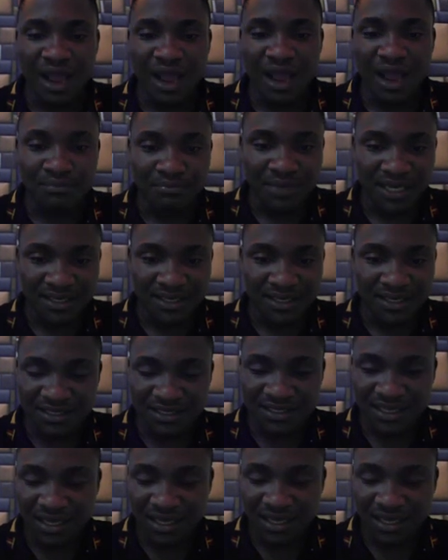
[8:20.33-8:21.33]
and place
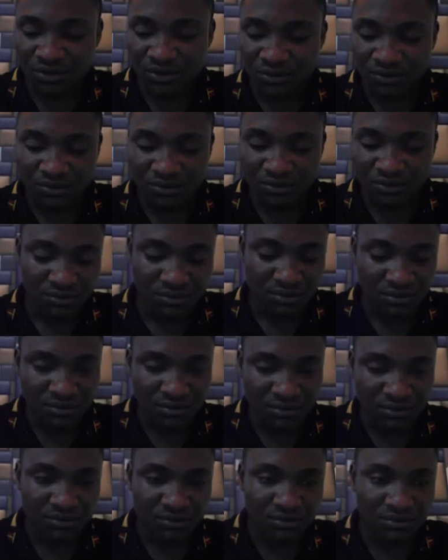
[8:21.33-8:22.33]
it here too.
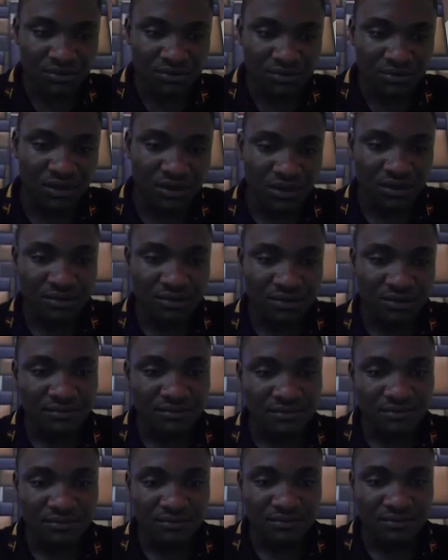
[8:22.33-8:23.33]
Okay,
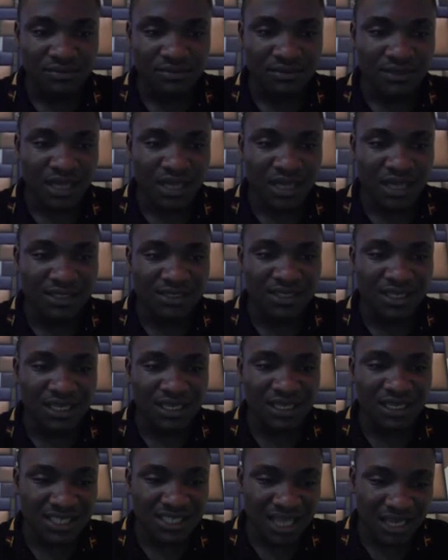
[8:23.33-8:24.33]
and
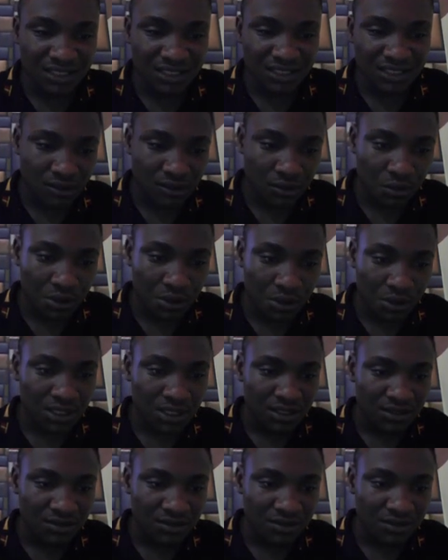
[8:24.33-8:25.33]
select category.
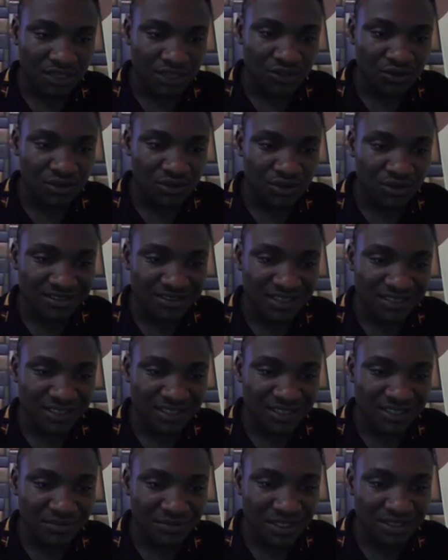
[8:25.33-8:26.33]
You can choose
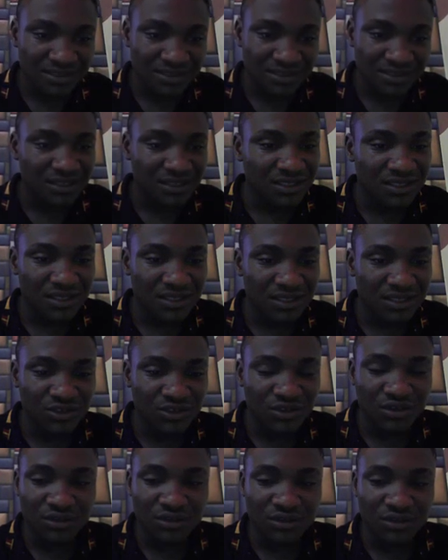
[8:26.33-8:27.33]
entertainment,
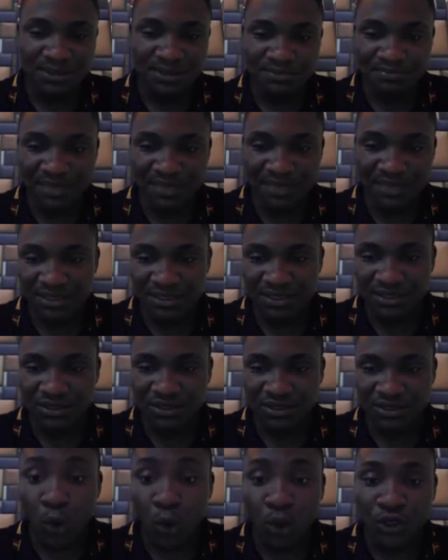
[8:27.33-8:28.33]
education,
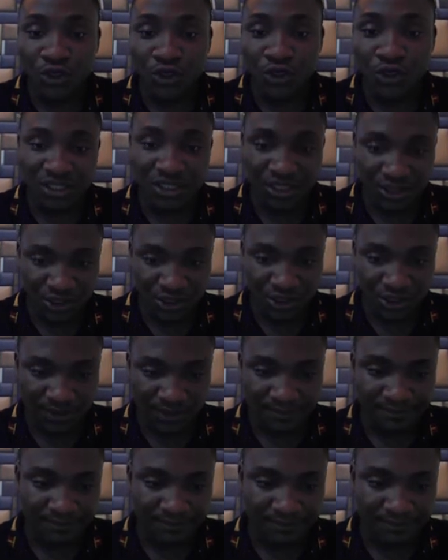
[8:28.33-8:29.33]
depending on your niche.